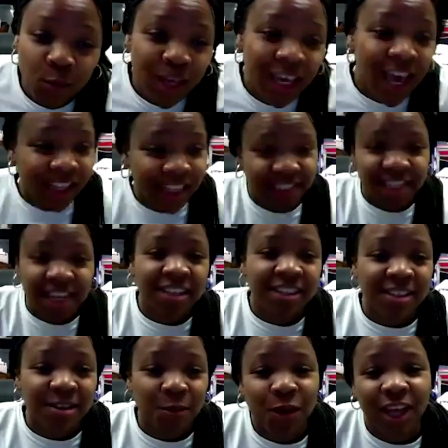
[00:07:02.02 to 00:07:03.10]
we had a
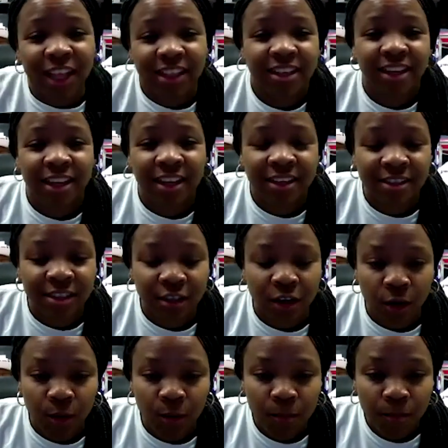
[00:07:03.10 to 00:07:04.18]
chance to win. And
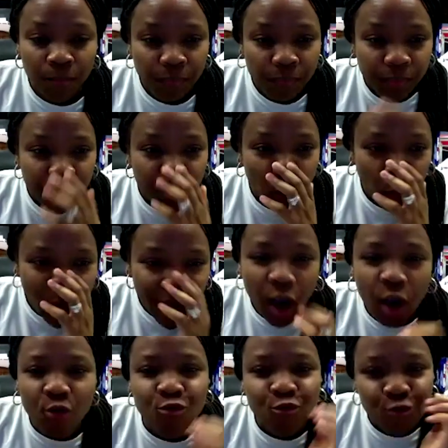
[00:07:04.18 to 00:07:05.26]
so we
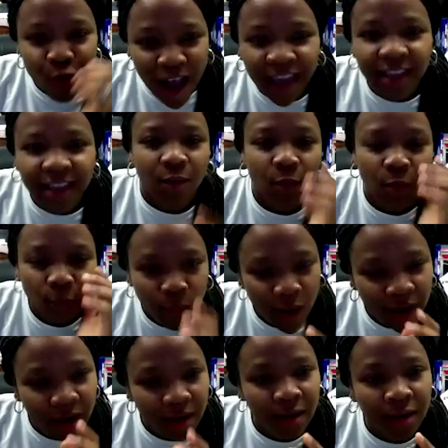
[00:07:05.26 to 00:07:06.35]
are right
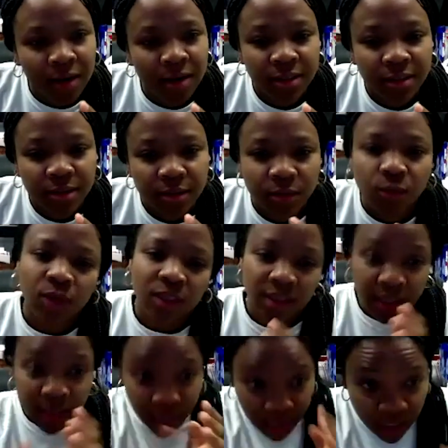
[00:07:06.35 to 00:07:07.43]
where, with
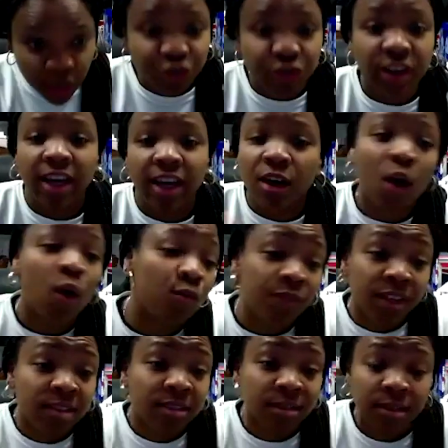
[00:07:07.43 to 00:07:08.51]
the injury and
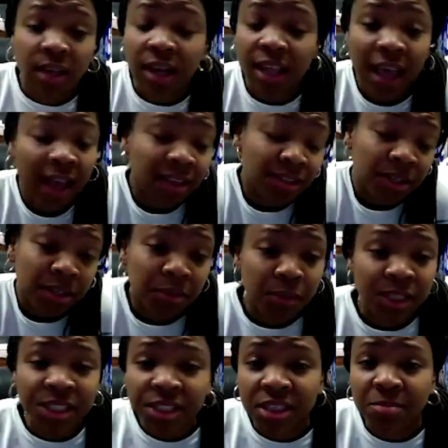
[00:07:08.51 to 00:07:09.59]
COVID, that actually
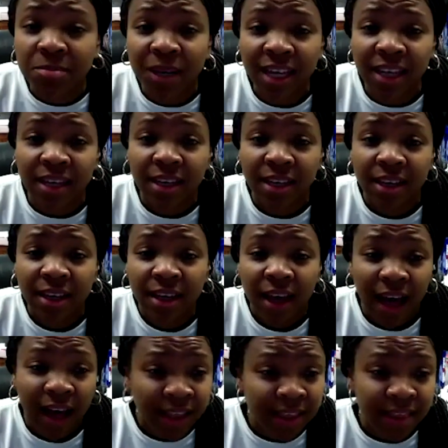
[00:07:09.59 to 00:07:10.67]
we should be.
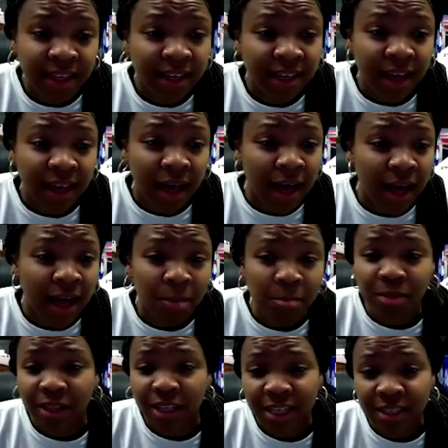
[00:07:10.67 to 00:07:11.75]
I think I'm
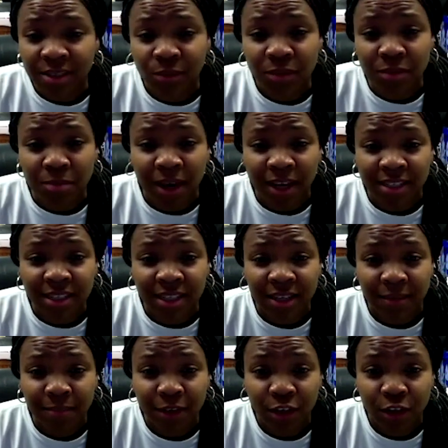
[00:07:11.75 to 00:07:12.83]
pleased with my
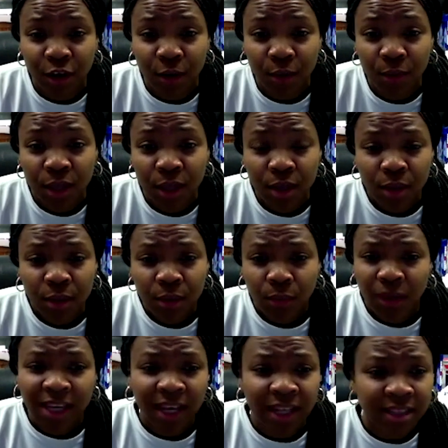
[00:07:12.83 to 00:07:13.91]
team. You know,
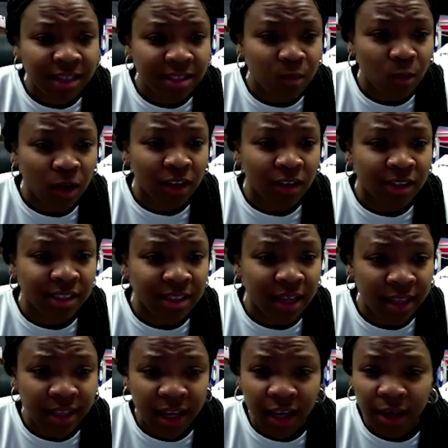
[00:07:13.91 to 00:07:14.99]
we get this one on
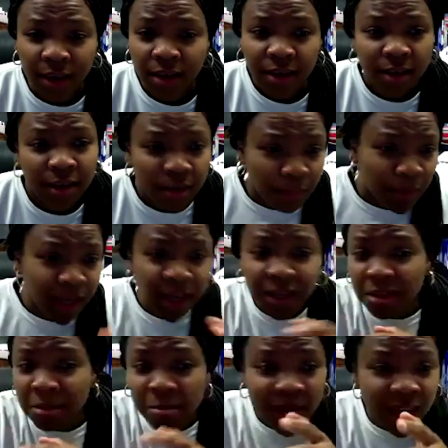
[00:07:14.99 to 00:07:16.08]
Sunday, we in
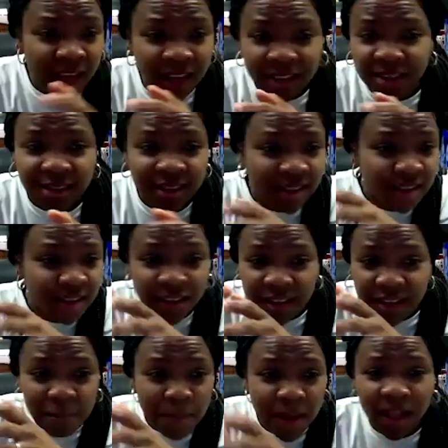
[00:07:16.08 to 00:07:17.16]
the mix, in
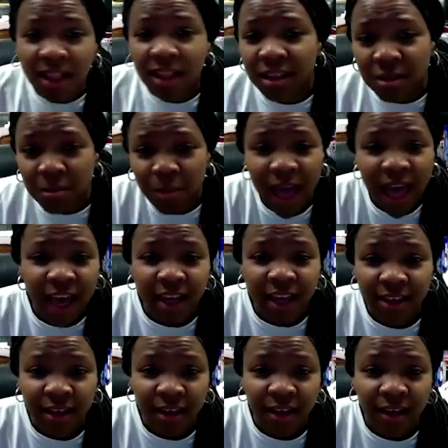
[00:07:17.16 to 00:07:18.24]
the middle of the
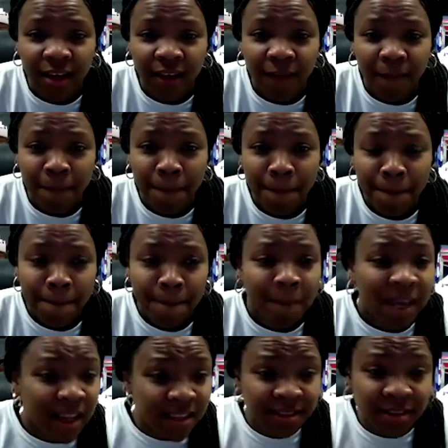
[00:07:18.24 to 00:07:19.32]
pack,
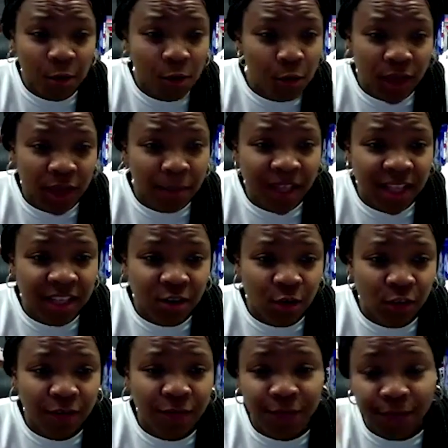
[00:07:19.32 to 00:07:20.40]
because it's
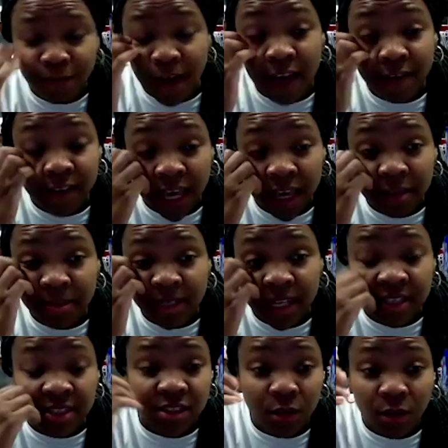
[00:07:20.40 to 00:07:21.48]
only five games
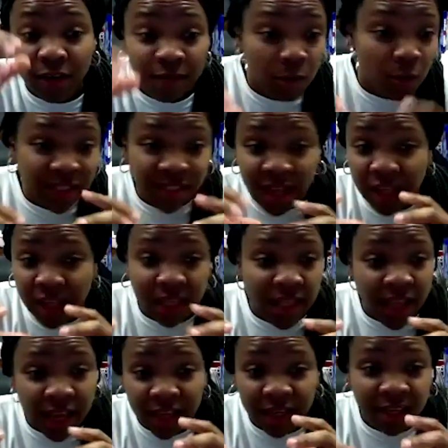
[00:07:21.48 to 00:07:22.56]
in. So everyone's kind of
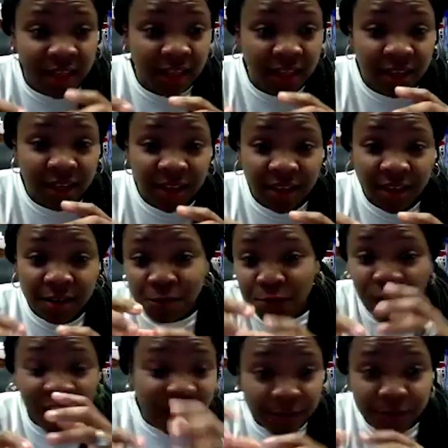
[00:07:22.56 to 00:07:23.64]
like
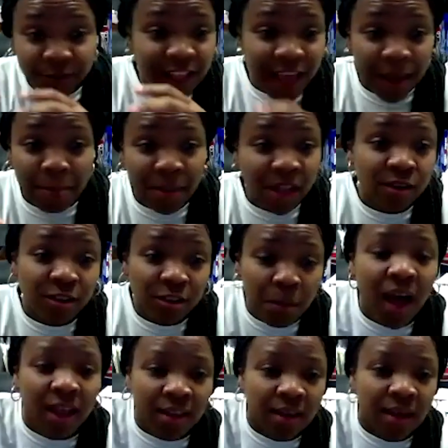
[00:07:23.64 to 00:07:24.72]
fighting for that middle
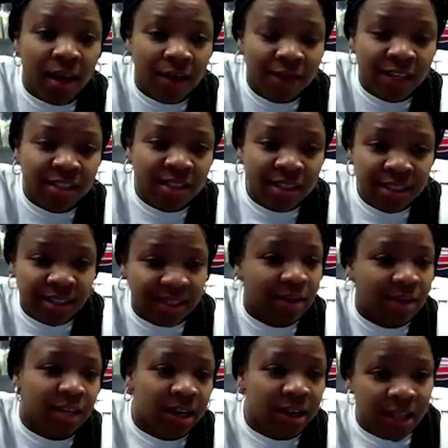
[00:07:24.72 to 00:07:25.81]
spot. Obviously, South
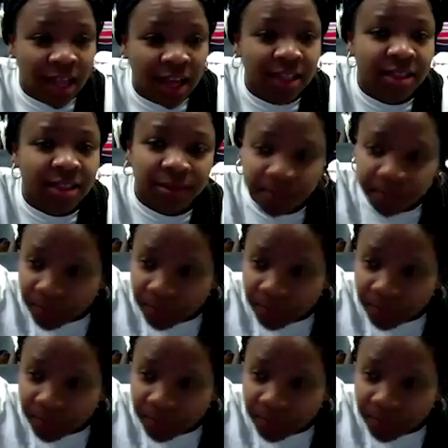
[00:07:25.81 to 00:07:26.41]
Carolina